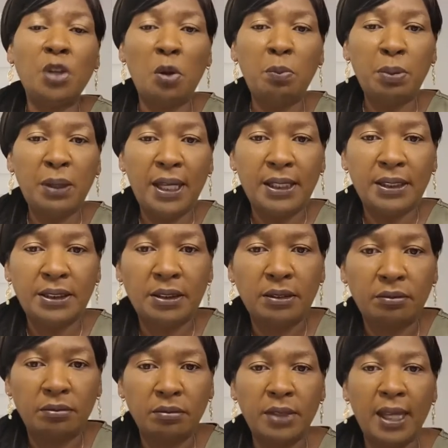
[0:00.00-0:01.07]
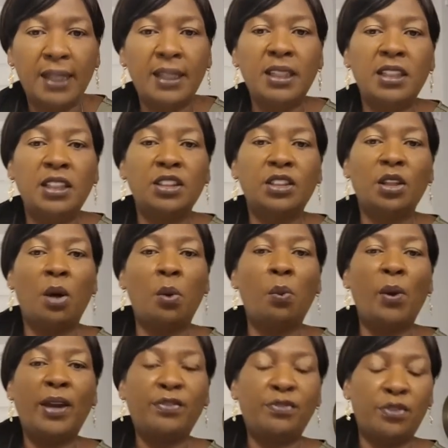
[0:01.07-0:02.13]
no place that he is
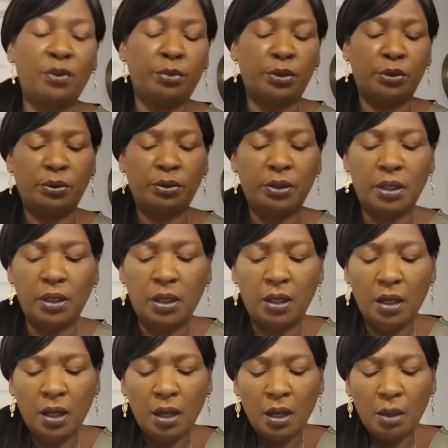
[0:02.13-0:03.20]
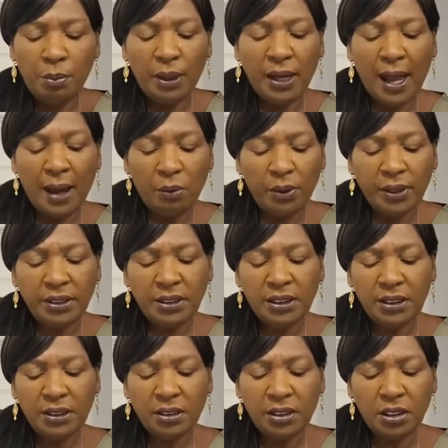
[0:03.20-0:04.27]
away from you. But I
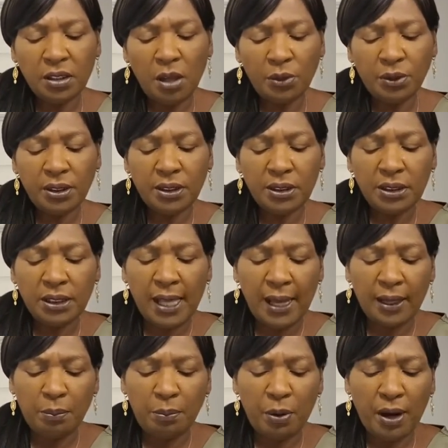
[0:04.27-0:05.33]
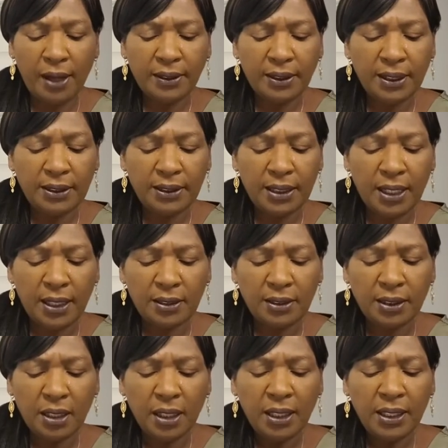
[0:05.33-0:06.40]
wanted to, to go to this latter part that
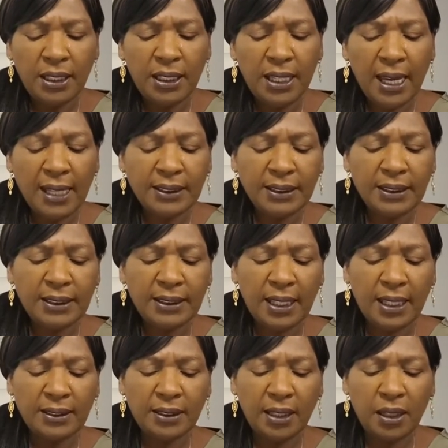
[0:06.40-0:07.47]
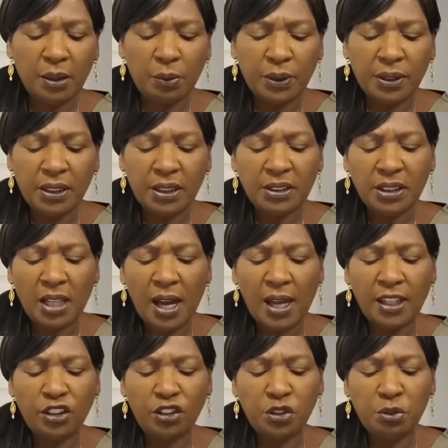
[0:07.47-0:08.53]
says, he has a set day when the
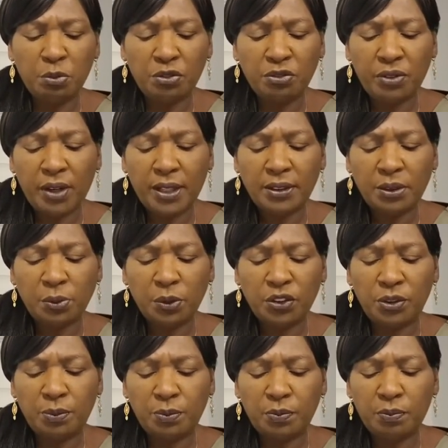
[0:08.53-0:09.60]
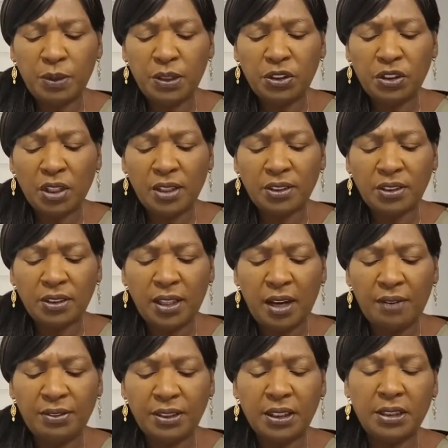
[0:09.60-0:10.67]
entire human race will be judged and
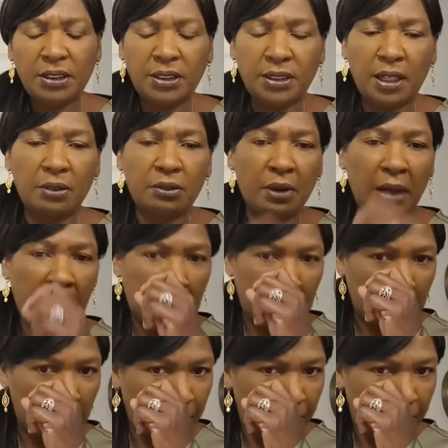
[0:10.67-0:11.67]
everything set right.